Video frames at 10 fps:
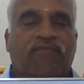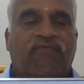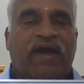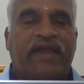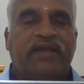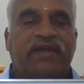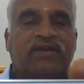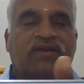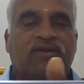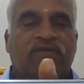5
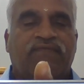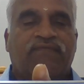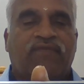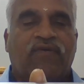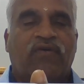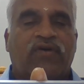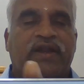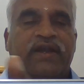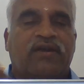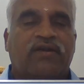into 4
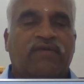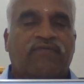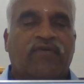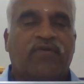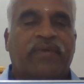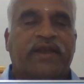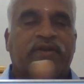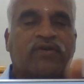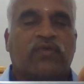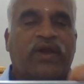into 4 by
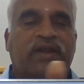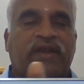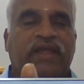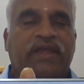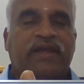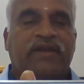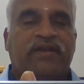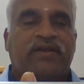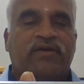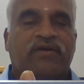2, 20
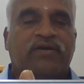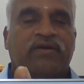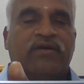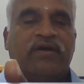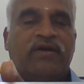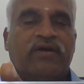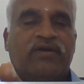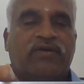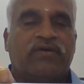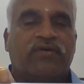into
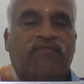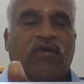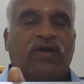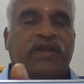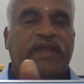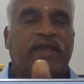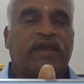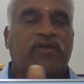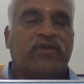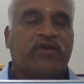2, 40
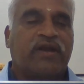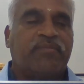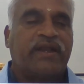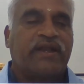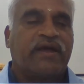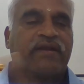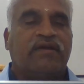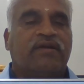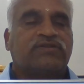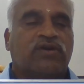kilonewton meter.
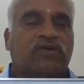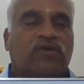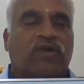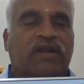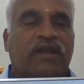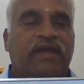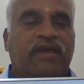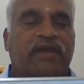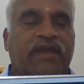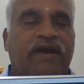So totally
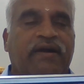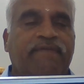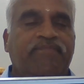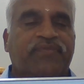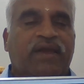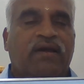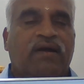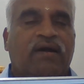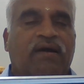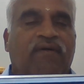here
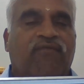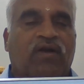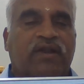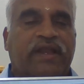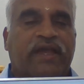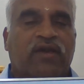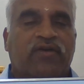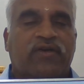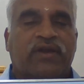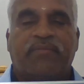40
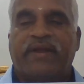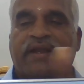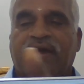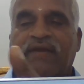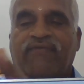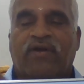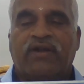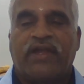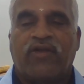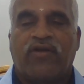kilonewton meter,
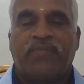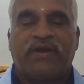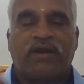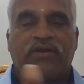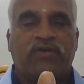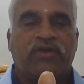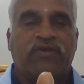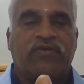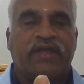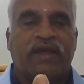40 kilonewton due to
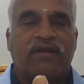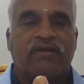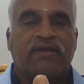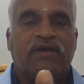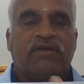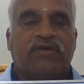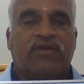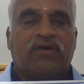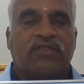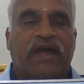UDL. You
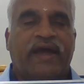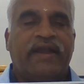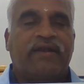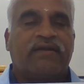know that